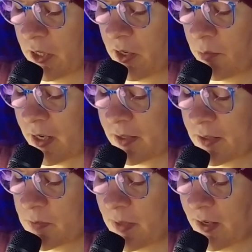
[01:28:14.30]
practice
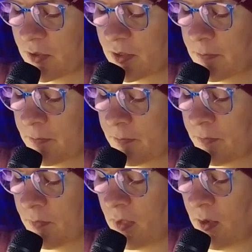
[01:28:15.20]
bout,
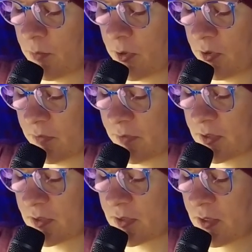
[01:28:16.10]
both of
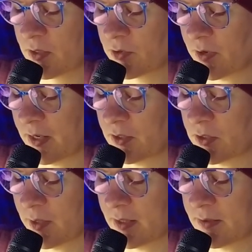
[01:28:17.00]
us trying to
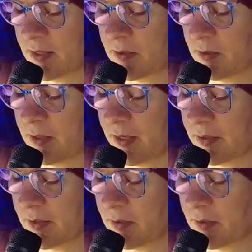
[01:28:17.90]
unsettle the other,